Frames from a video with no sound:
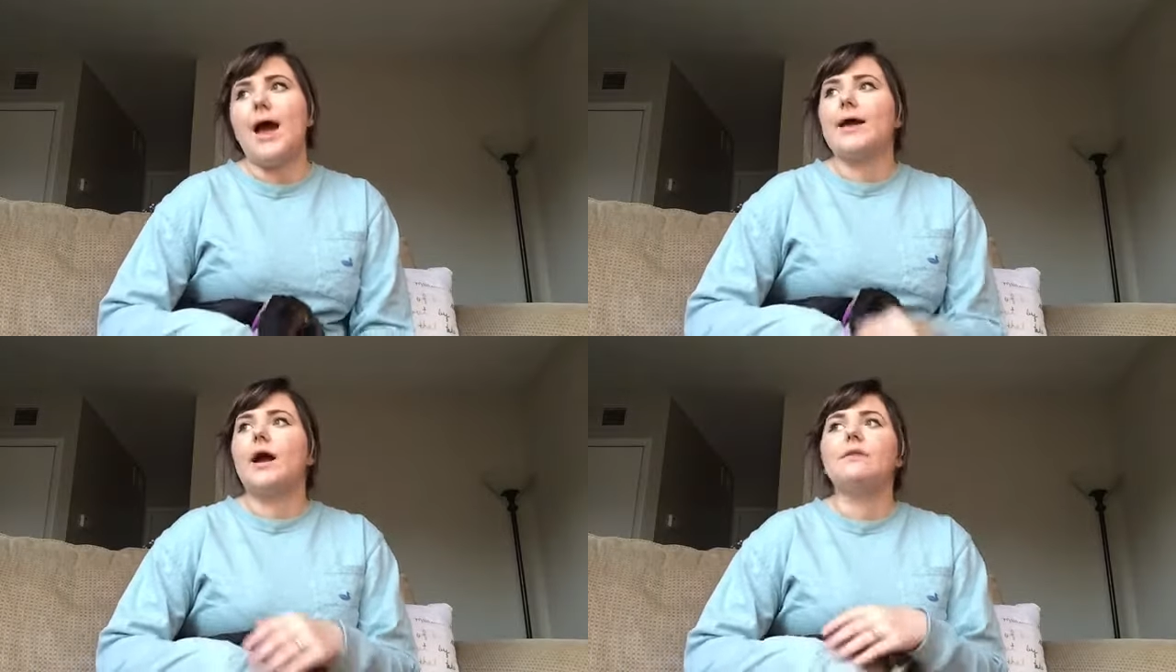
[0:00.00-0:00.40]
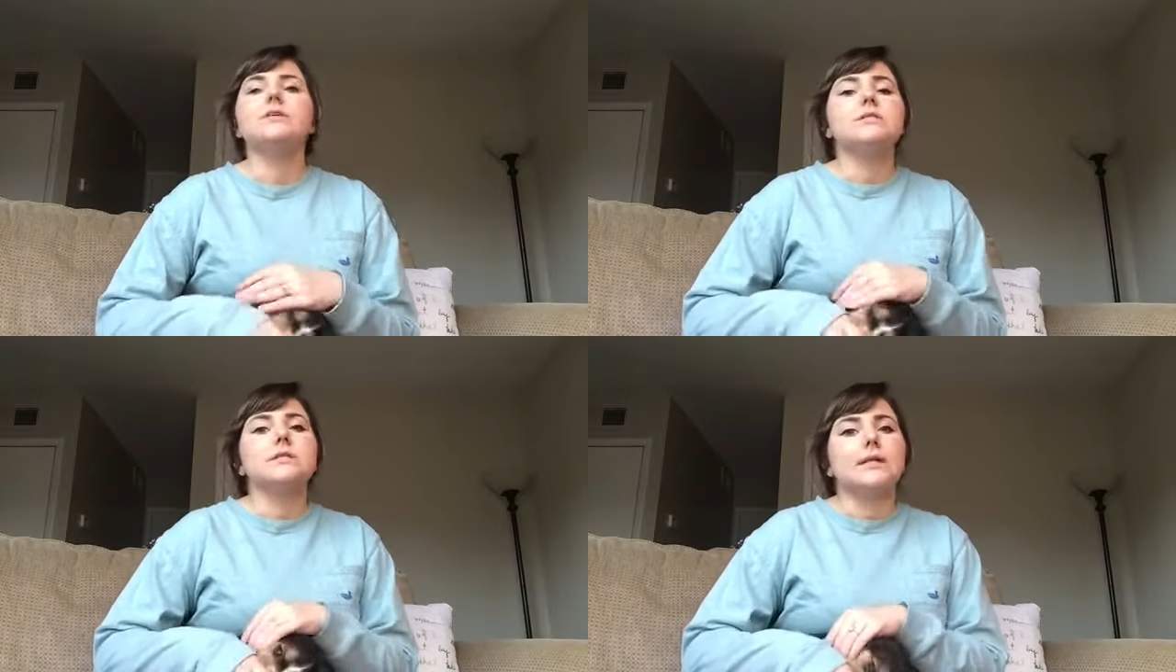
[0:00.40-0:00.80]
And
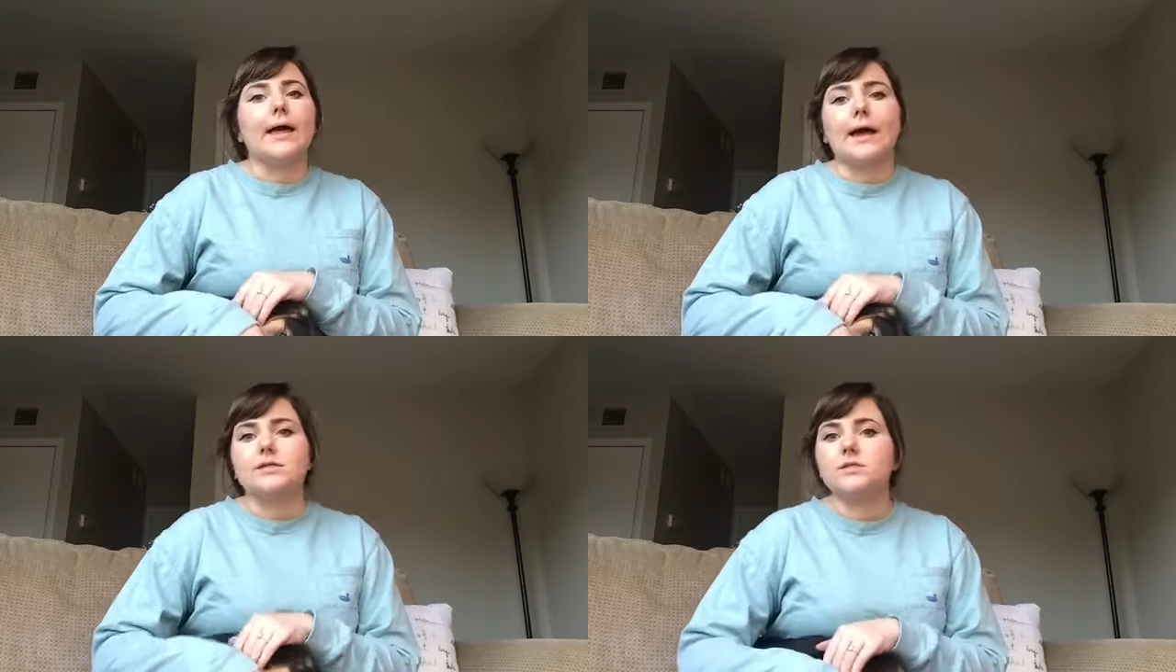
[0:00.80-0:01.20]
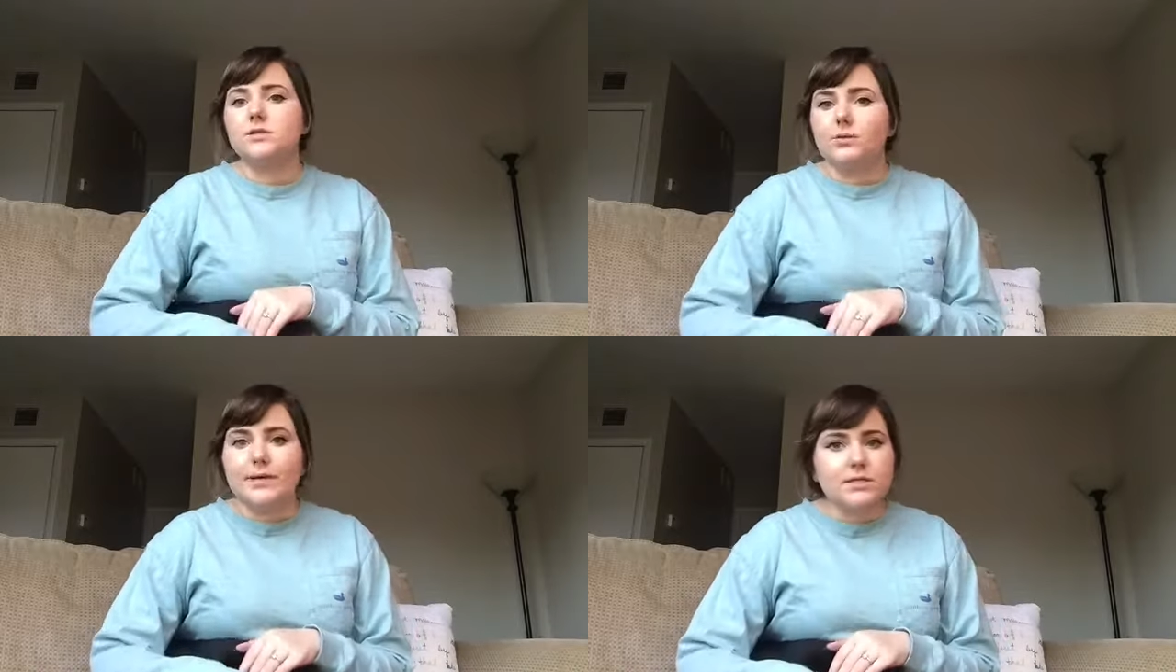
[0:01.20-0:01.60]
obviously, like, I
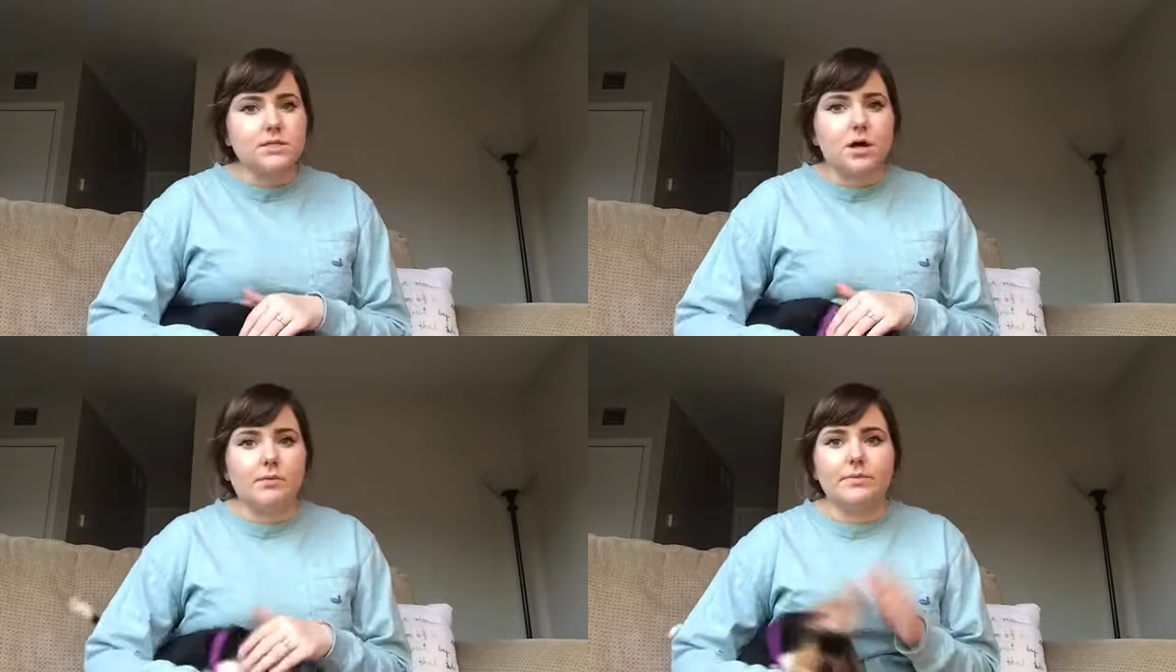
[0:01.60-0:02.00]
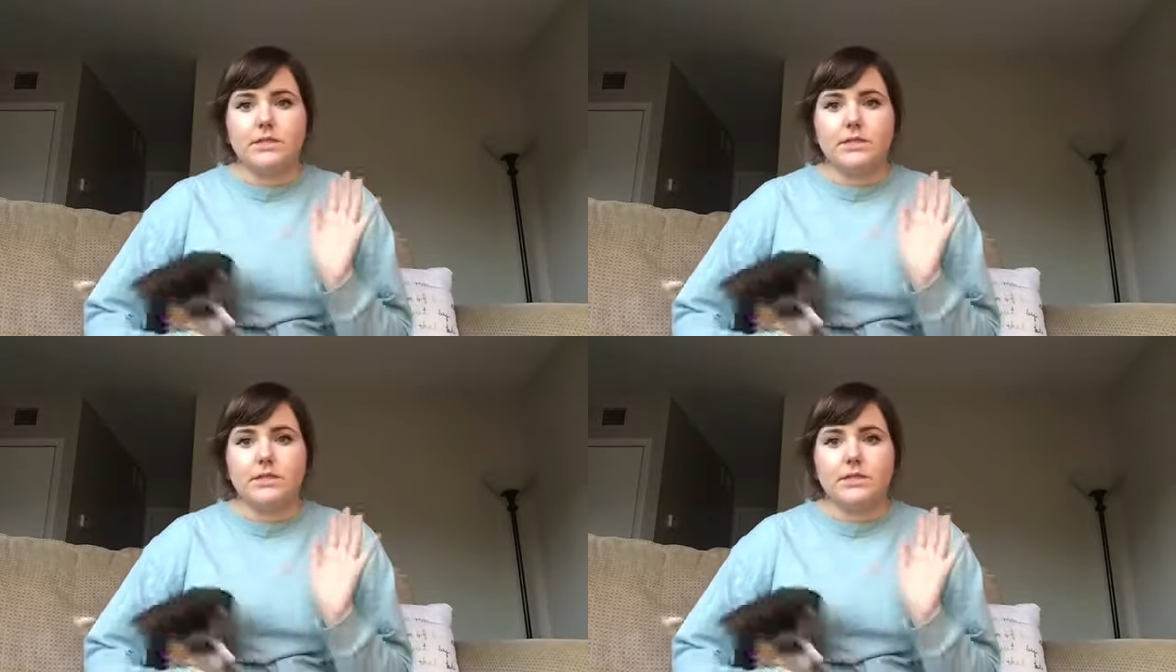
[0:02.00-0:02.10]
still mess up.